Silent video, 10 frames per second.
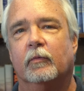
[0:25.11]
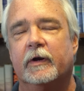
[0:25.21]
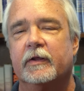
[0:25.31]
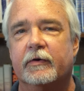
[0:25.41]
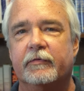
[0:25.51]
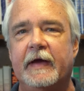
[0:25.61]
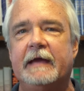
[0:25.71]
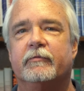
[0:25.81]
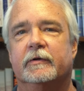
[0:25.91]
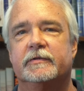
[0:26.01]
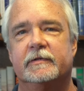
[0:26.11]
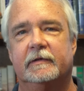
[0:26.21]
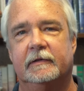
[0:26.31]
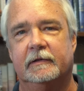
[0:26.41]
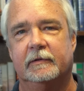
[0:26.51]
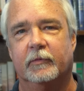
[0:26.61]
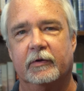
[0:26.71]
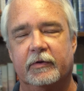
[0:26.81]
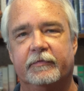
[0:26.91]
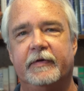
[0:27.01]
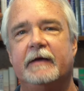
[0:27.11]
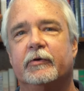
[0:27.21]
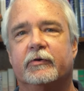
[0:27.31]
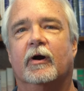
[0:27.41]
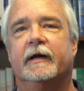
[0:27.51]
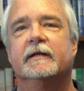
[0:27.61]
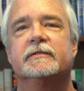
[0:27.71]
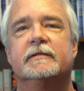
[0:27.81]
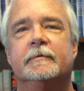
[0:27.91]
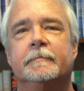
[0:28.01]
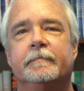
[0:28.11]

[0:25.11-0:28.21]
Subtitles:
One of their favorite targets